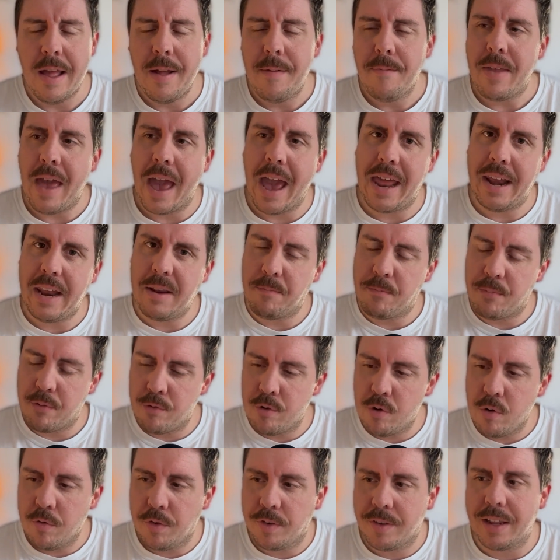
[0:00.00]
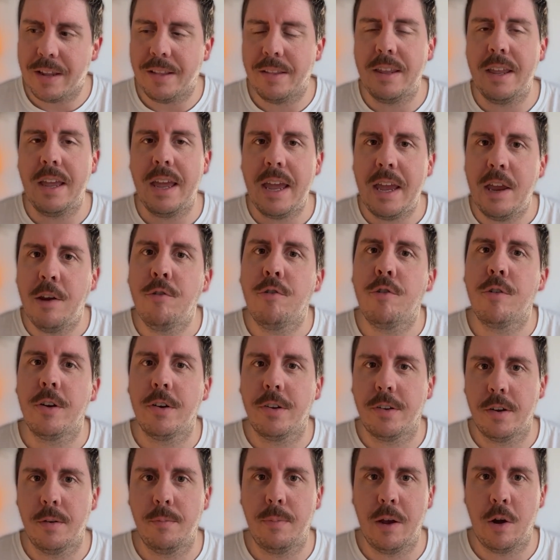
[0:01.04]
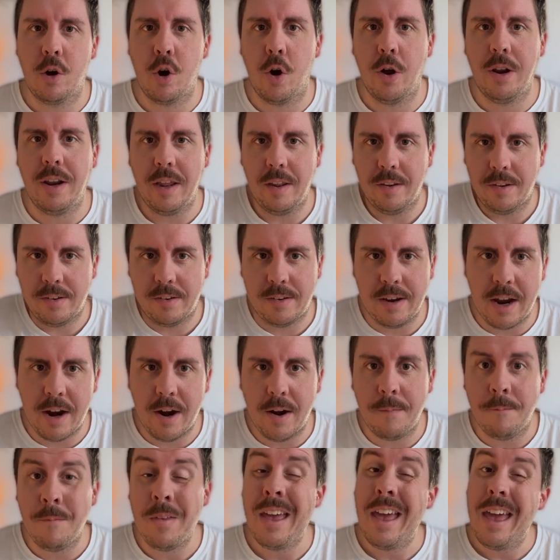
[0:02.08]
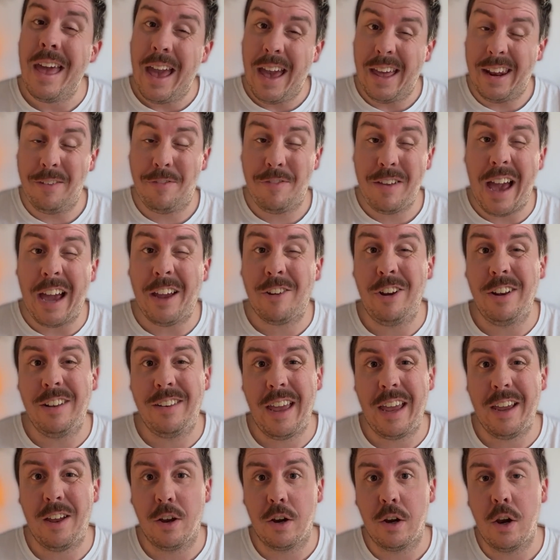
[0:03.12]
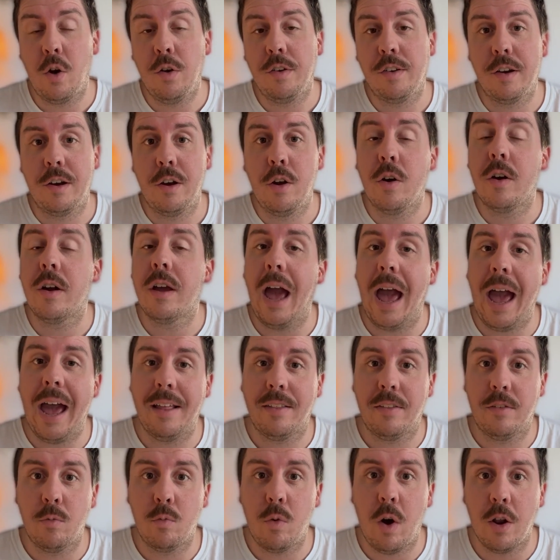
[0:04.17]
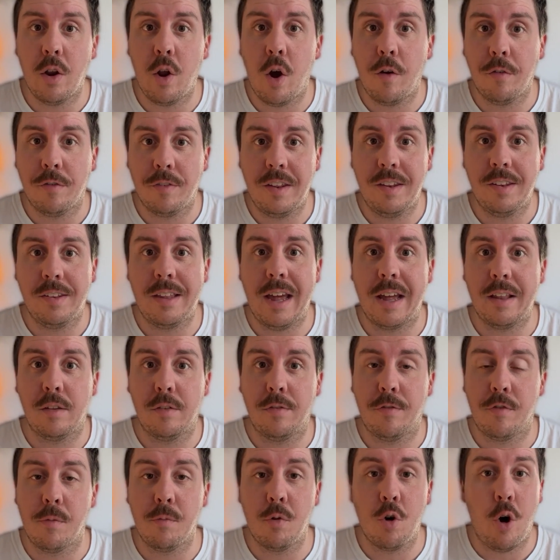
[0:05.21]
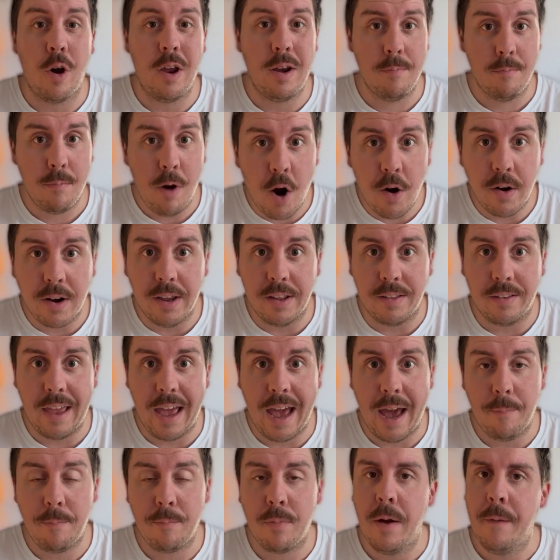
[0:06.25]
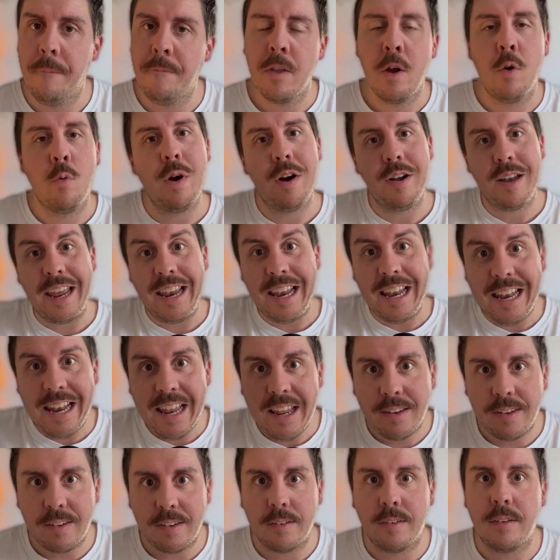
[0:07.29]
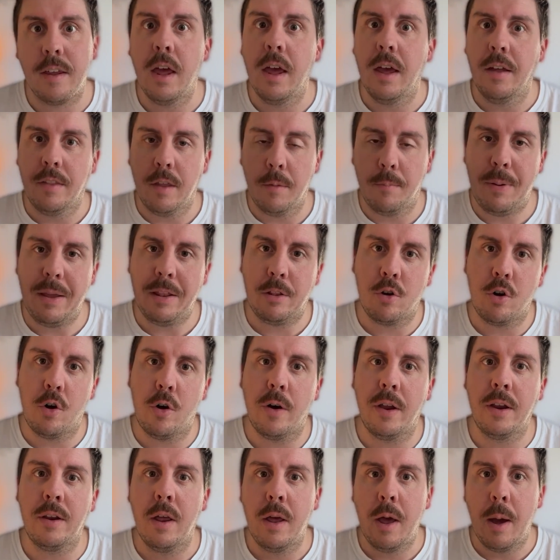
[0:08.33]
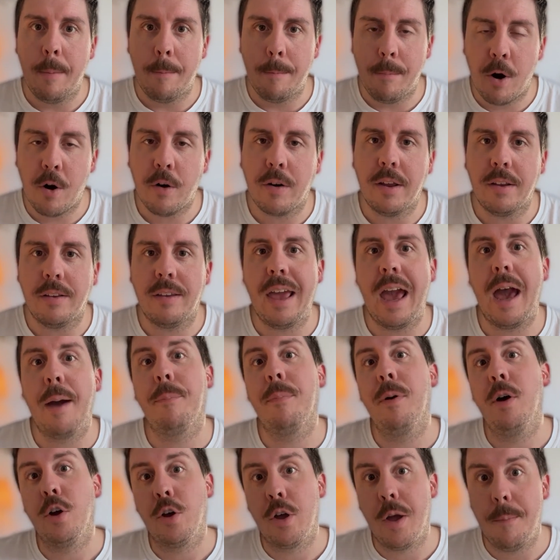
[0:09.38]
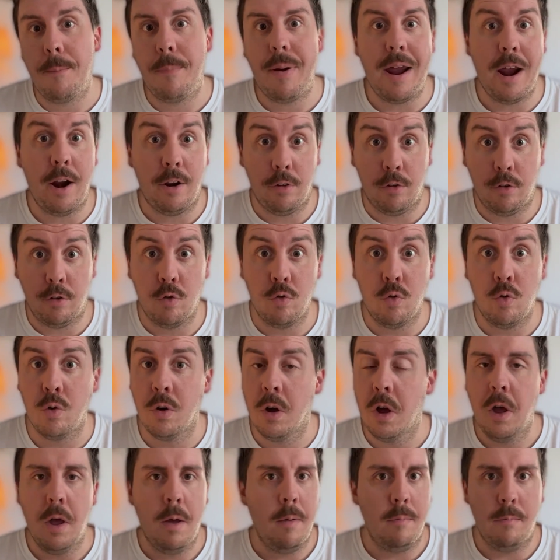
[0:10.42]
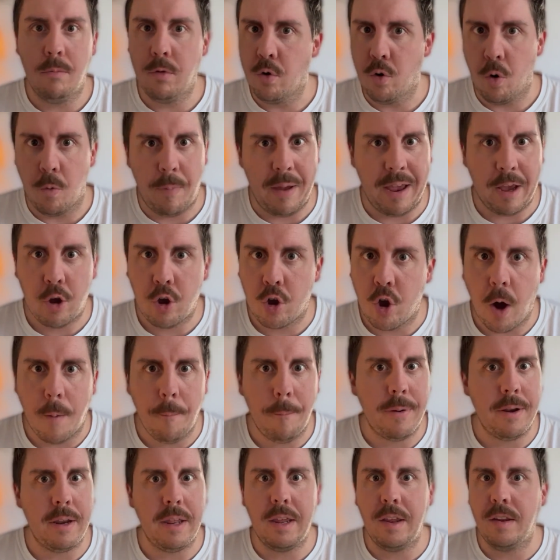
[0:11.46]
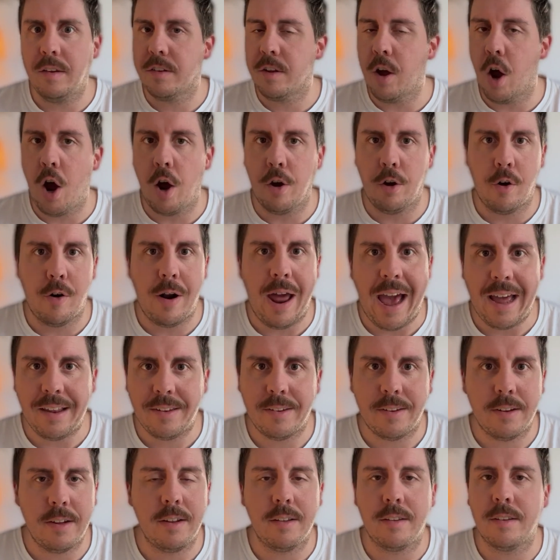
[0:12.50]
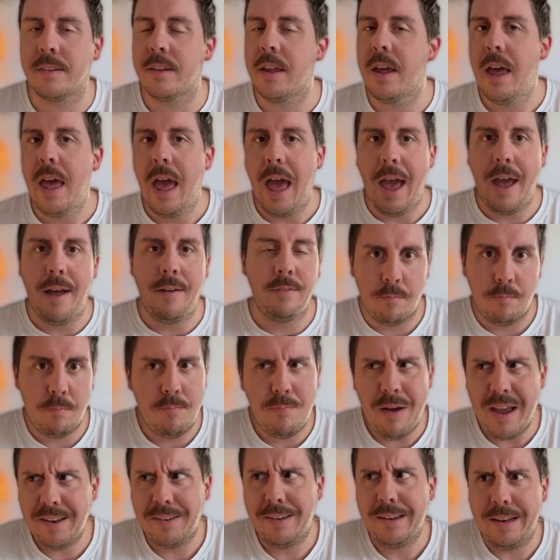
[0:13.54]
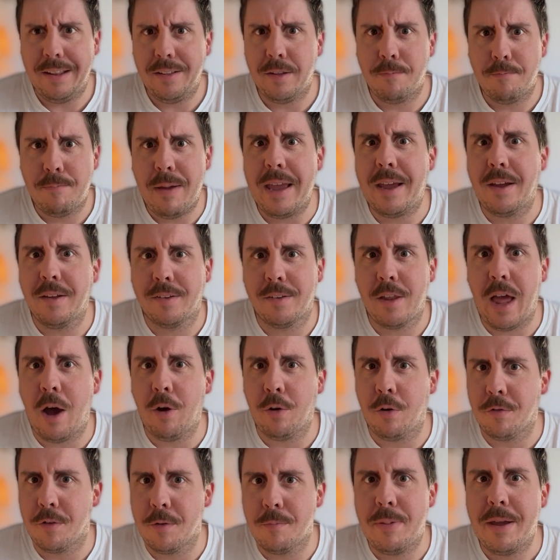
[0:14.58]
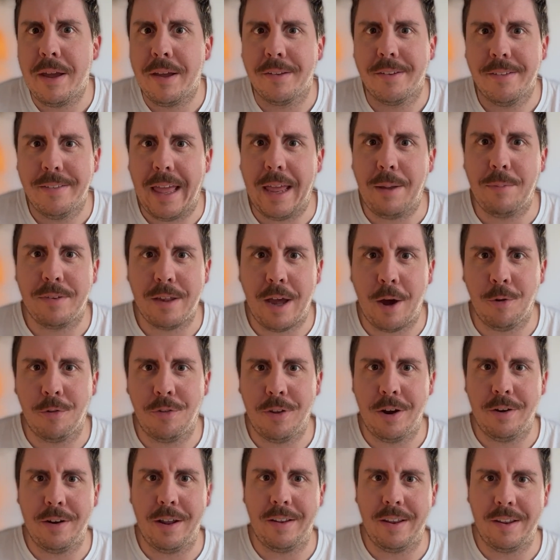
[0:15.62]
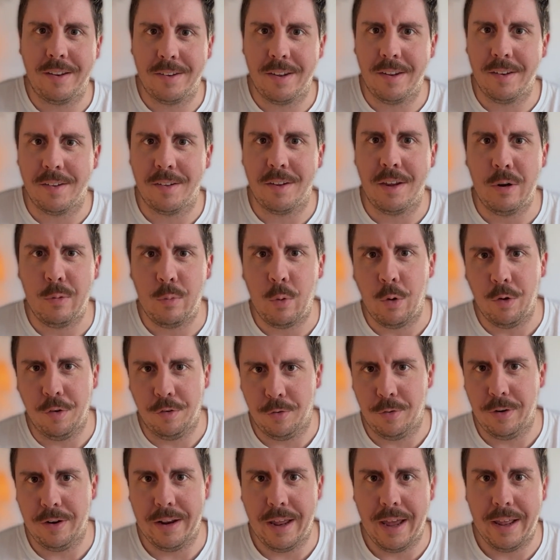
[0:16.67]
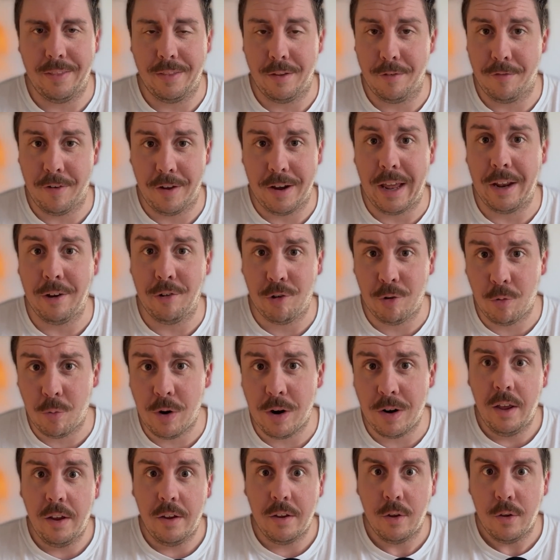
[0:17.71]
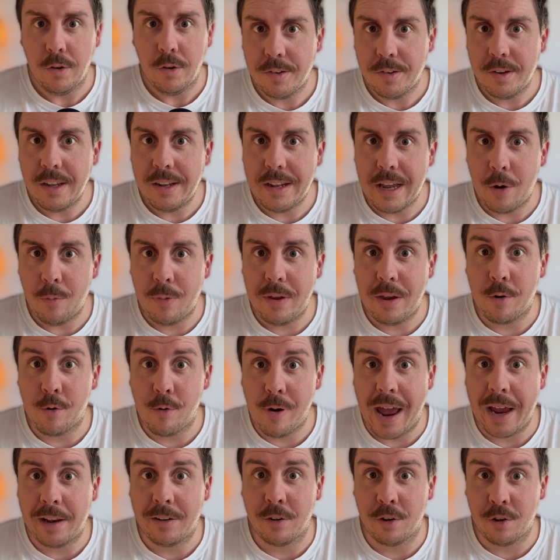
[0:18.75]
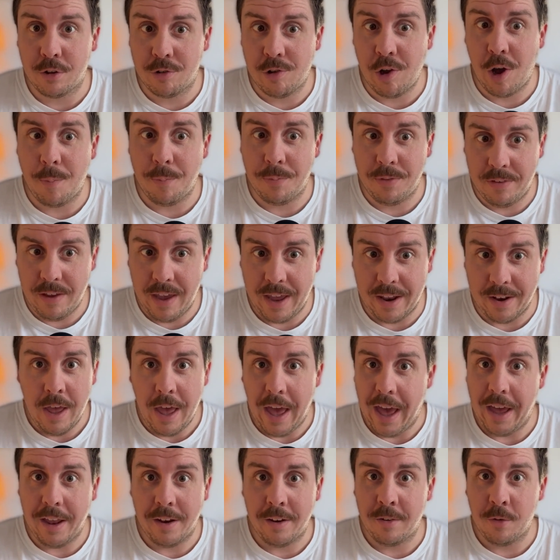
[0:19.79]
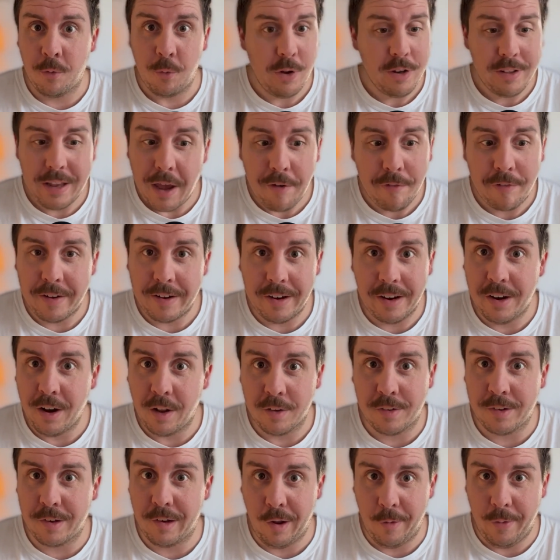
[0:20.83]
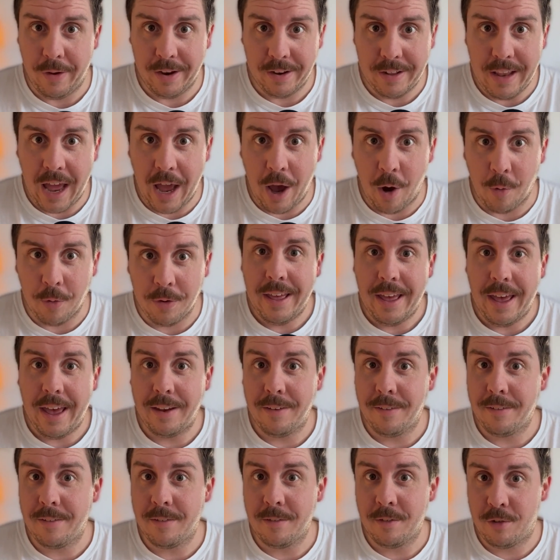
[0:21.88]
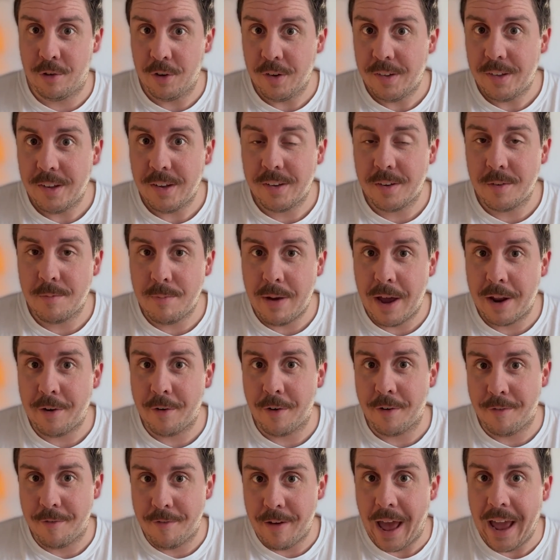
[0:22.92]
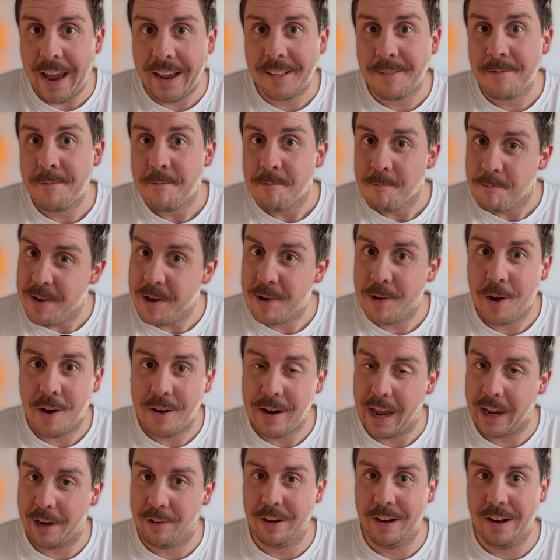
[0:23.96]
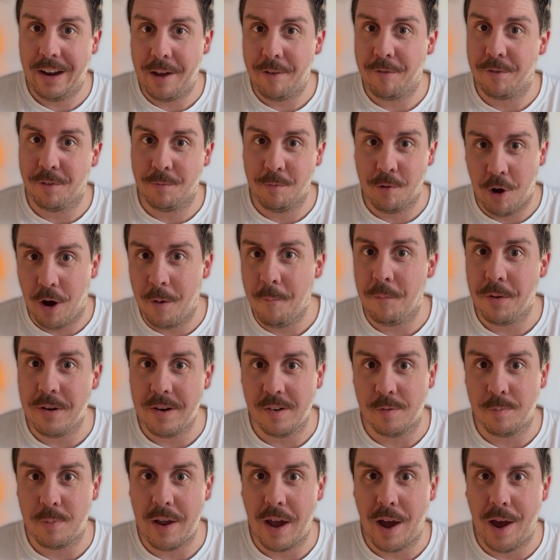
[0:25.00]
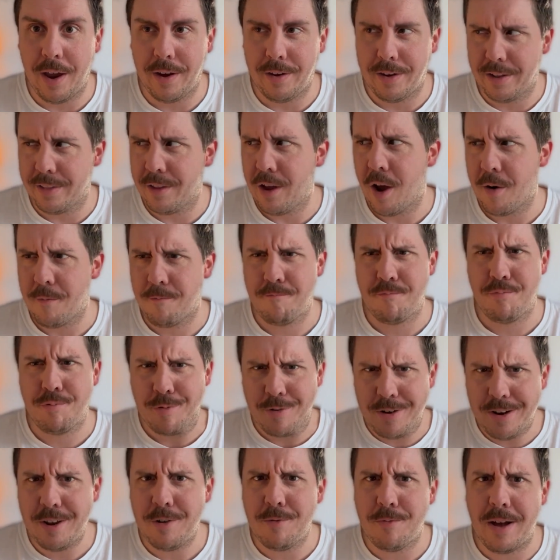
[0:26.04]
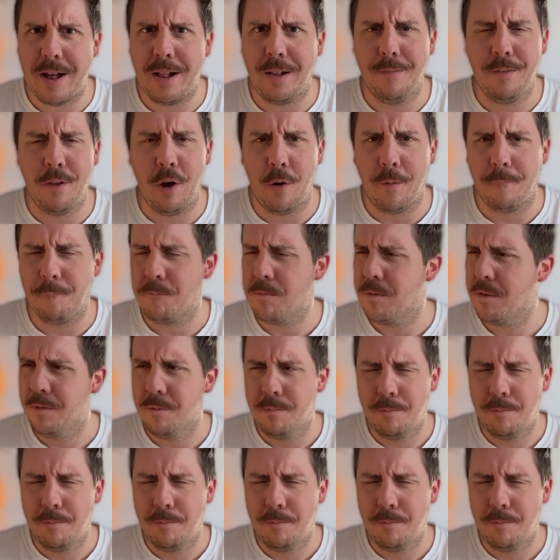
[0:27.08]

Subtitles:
And it proves that the interest in Bitcoin is there. And if you actually take a closer look at one of the stats from CoinMarketCap, where they list the Bitcoin market cap compared to, you know, big companies, other assets, and basically the biggest out of the biggest names out there that exist in Wall Street and the financial world, you'll that we cracked the top 10, and we're definitely not slowing down. And just as a matter of fact, Bitcoin actually left some companies behind that are pretty well known.